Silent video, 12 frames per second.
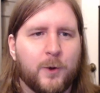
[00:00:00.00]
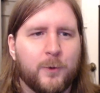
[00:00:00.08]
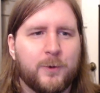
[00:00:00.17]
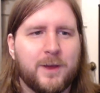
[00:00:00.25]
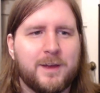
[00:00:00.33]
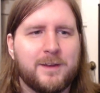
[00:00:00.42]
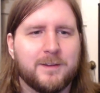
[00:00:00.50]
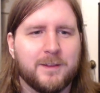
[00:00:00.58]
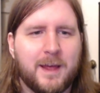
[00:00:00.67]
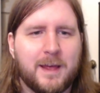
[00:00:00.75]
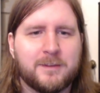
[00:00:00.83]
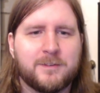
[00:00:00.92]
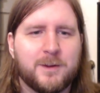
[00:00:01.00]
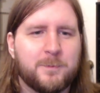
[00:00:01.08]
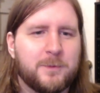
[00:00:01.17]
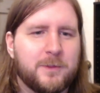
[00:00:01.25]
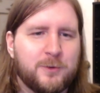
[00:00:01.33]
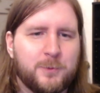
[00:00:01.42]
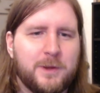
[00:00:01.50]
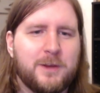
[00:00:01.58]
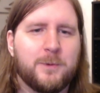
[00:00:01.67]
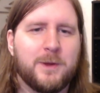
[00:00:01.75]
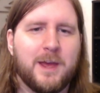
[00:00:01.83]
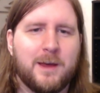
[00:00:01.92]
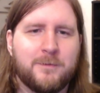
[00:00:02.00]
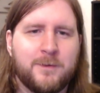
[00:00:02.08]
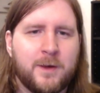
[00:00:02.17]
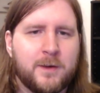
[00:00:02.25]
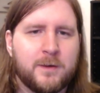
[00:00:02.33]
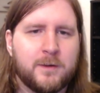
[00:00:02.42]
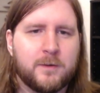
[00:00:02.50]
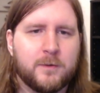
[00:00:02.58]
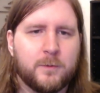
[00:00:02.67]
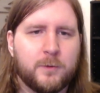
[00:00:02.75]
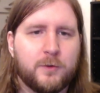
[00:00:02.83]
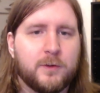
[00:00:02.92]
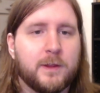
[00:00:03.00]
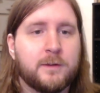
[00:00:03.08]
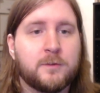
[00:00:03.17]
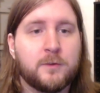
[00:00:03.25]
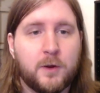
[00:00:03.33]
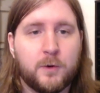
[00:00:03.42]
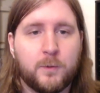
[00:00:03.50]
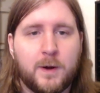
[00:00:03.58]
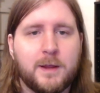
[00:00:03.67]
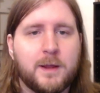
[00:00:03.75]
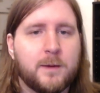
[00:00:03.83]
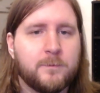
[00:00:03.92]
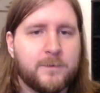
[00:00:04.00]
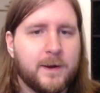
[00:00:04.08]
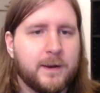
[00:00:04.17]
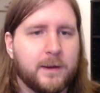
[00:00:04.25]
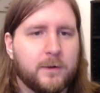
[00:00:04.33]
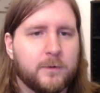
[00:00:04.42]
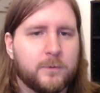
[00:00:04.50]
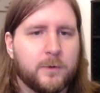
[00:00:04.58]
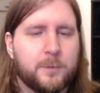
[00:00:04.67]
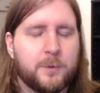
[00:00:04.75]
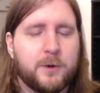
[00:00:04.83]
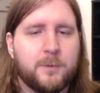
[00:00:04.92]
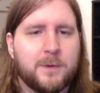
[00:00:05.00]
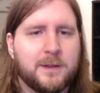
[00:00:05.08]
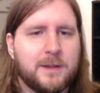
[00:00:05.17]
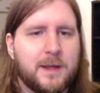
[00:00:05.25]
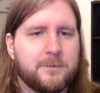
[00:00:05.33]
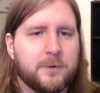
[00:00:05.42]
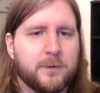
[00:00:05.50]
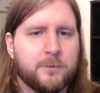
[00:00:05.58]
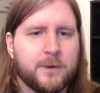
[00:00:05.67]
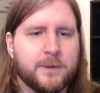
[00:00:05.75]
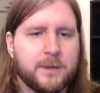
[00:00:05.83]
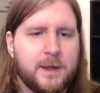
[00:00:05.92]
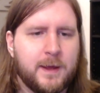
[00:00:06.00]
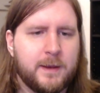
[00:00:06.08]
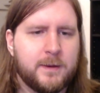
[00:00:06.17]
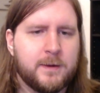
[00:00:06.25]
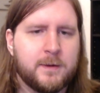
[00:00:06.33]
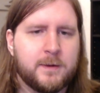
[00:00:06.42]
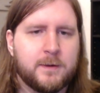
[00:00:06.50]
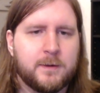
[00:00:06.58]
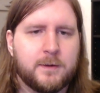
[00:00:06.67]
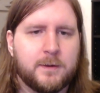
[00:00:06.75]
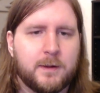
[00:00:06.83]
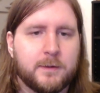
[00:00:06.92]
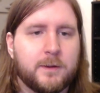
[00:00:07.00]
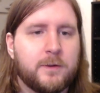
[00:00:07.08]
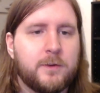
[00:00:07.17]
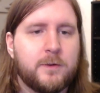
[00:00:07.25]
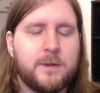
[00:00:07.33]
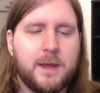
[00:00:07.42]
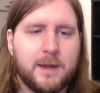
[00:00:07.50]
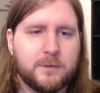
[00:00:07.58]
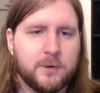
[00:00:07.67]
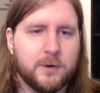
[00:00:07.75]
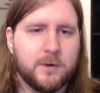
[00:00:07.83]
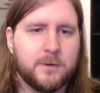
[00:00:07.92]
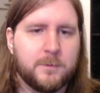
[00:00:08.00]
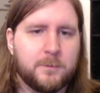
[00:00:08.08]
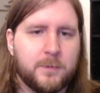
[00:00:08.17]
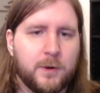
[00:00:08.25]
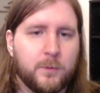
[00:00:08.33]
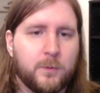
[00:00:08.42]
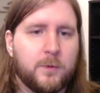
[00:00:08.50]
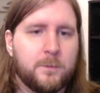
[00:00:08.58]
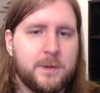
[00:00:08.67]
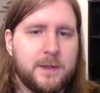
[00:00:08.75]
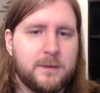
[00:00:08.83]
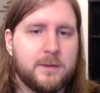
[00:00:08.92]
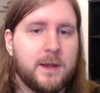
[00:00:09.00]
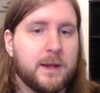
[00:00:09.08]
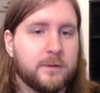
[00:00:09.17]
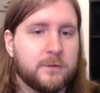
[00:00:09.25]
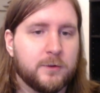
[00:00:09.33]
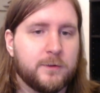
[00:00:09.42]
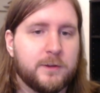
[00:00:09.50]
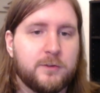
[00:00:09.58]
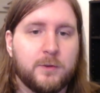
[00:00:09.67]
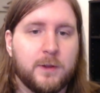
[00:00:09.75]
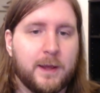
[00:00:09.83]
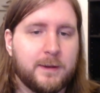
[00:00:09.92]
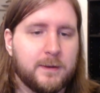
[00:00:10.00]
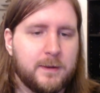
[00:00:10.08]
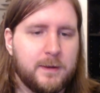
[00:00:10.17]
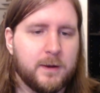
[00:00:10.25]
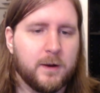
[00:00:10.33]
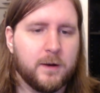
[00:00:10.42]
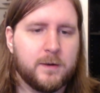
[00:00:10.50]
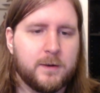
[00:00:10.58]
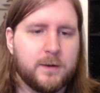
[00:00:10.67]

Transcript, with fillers: Okay, last up this week we have Would you like to know why I'm fighting while putting my life on the front line? I'll tell you the answer, but it won't be the answer that you'd like to hear.